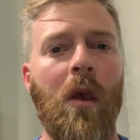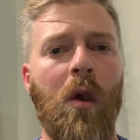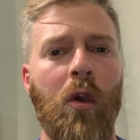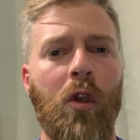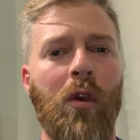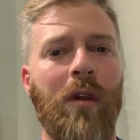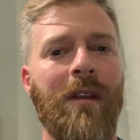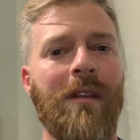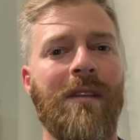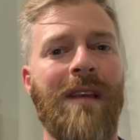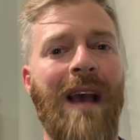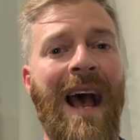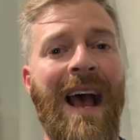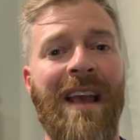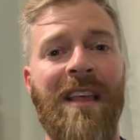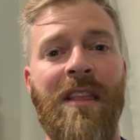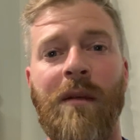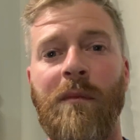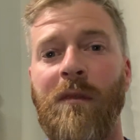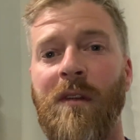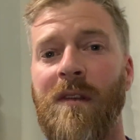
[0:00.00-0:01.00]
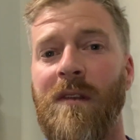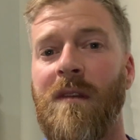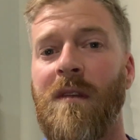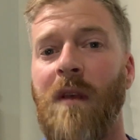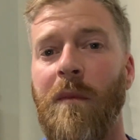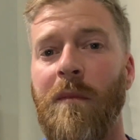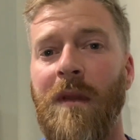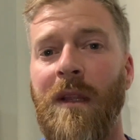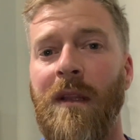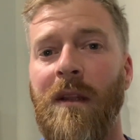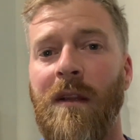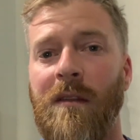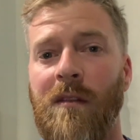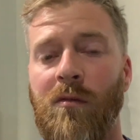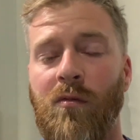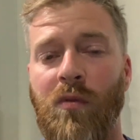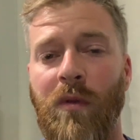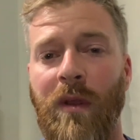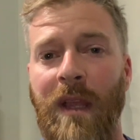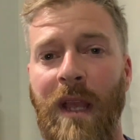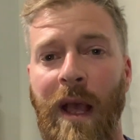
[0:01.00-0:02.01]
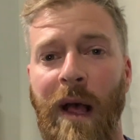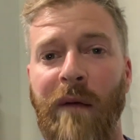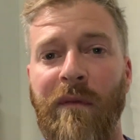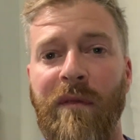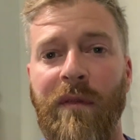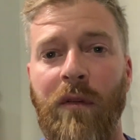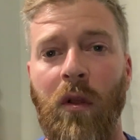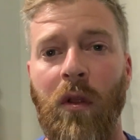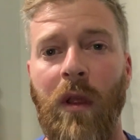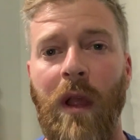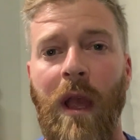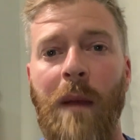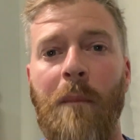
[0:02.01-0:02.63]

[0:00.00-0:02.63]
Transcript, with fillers: You can tie them to something. This is really helpful